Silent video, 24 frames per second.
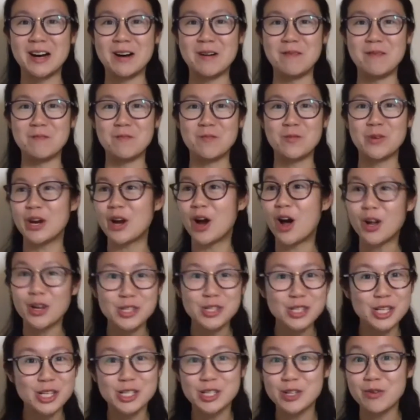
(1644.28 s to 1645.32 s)
we all
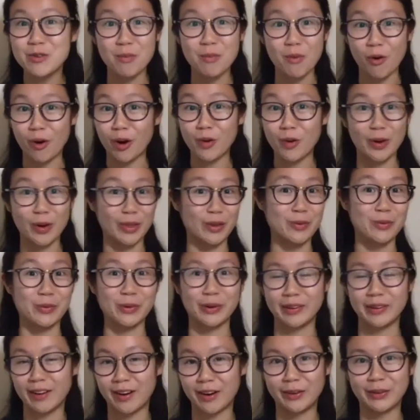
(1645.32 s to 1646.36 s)
should do more, whether we're
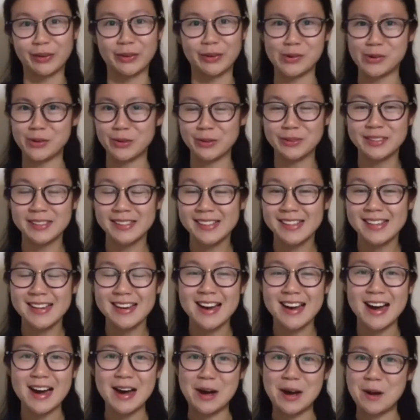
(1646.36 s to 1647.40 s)
young or old.
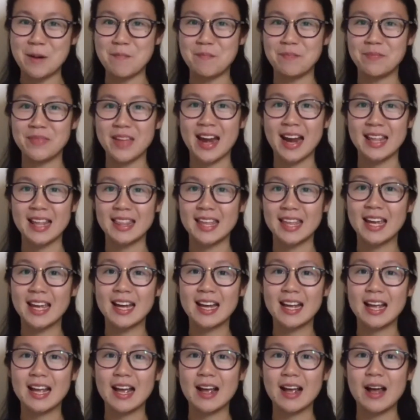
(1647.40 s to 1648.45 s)
And I
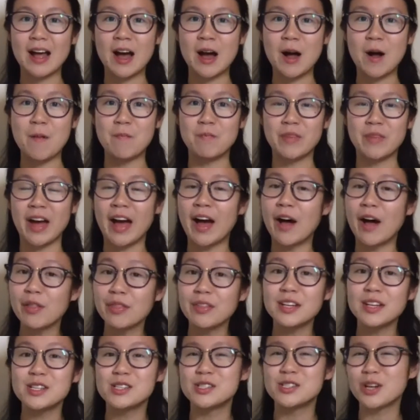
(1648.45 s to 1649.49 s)
think a
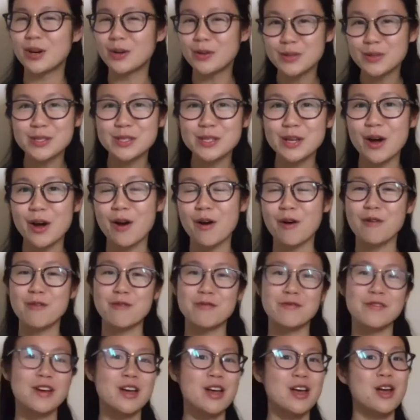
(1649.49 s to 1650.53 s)
healthy dose
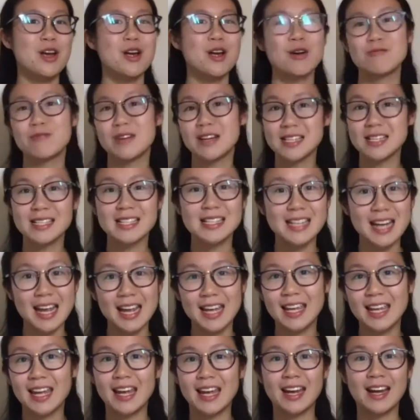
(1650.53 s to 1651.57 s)
of risk
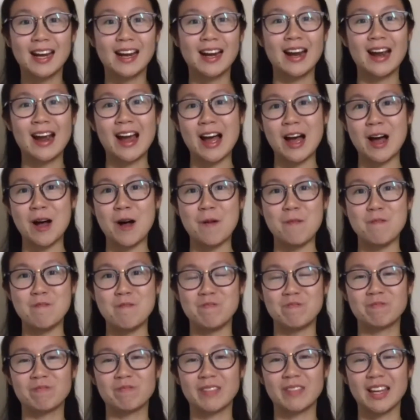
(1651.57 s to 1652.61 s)
taking
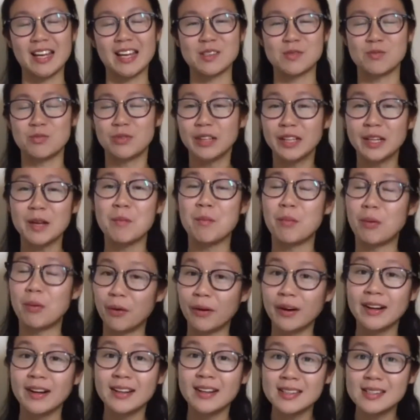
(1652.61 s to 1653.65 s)
is really
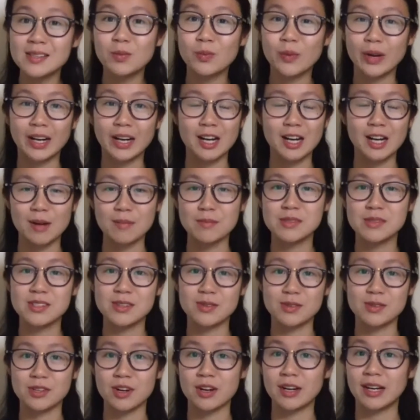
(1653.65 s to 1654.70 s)
important when it comes to
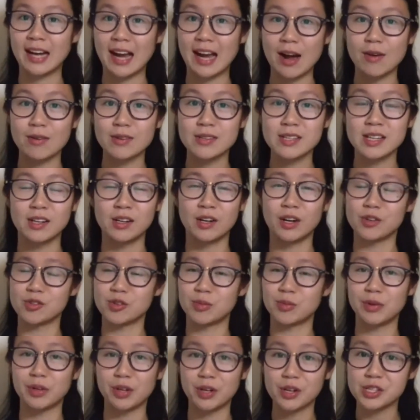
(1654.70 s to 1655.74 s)
starting out in
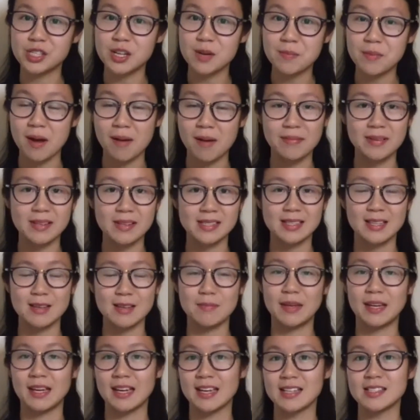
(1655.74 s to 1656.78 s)
entrepreneurship, obviously,
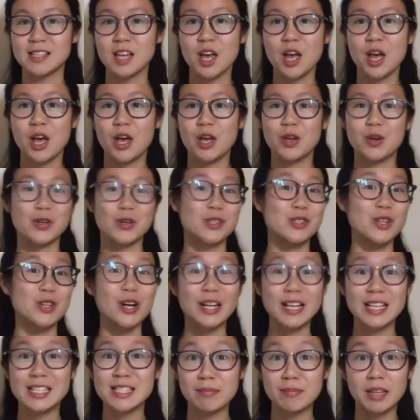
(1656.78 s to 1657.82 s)
because you're
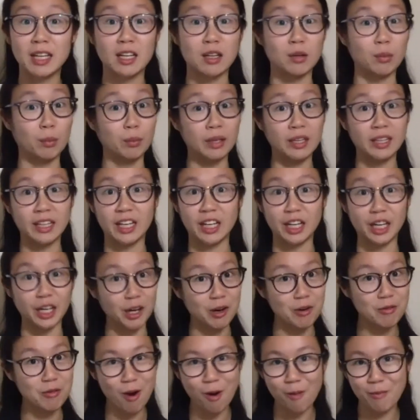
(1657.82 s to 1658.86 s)
starting something completely
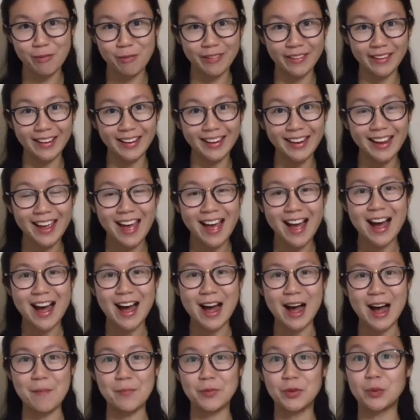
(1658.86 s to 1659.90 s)
new, hopefully.
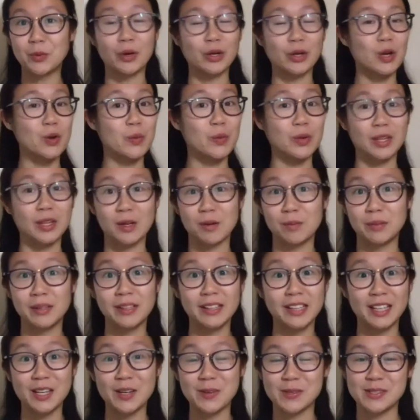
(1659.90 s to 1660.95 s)
You're working with a
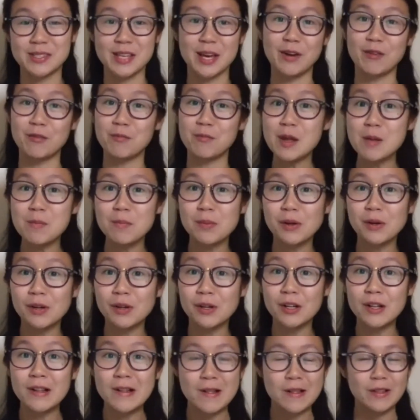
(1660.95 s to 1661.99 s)
completely new set of
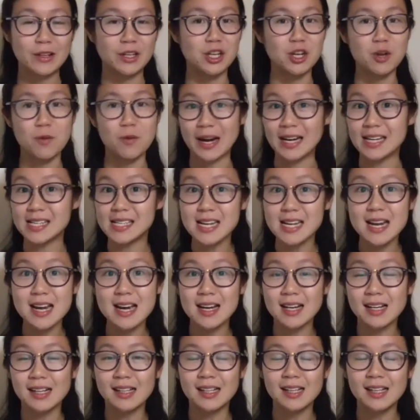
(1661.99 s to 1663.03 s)
people, new
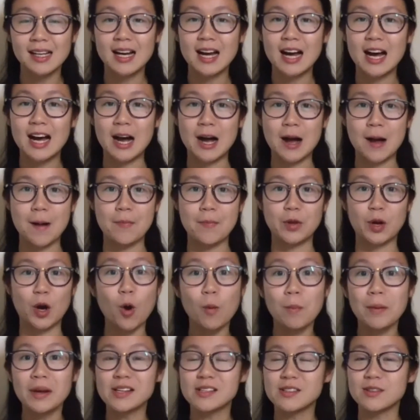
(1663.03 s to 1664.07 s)
idea. You're
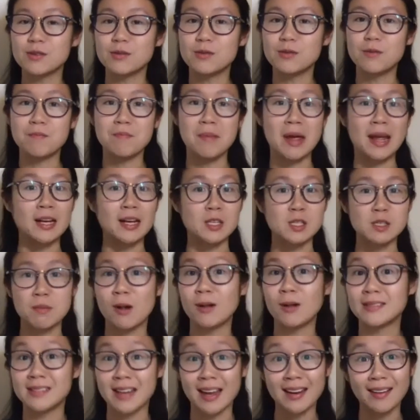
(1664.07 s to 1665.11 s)
hoping to make a
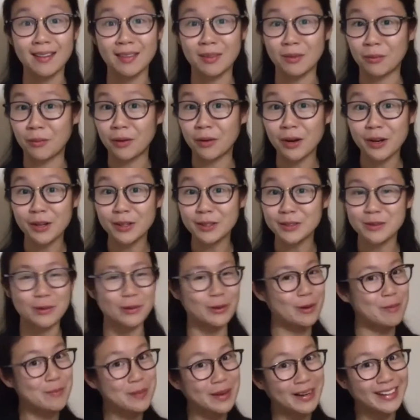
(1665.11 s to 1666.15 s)
small dent in the world
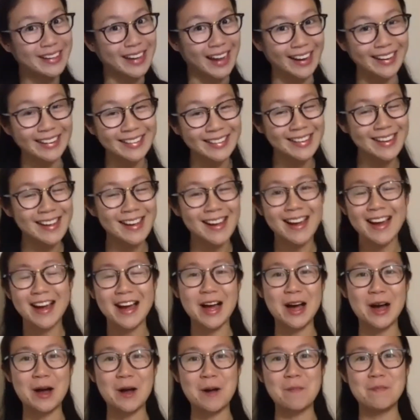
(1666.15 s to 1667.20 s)
or a big dent.
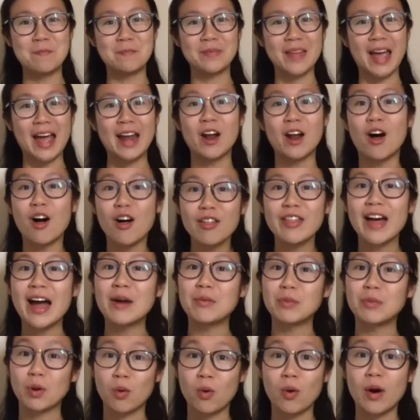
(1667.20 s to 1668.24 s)
And all
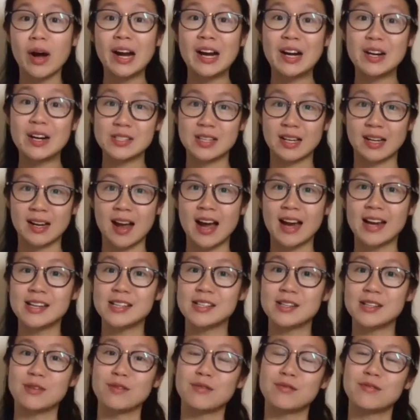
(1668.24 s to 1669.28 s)
that requires a
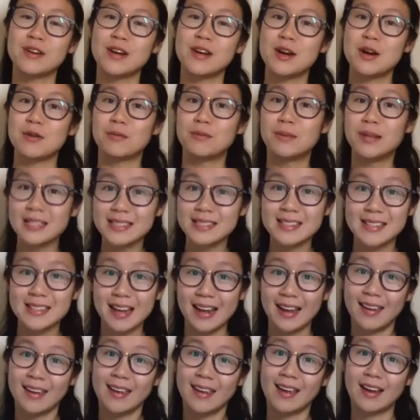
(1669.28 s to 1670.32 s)
kind of
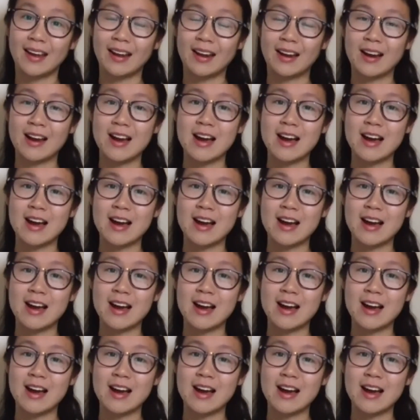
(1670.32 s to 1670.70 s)
risk-taking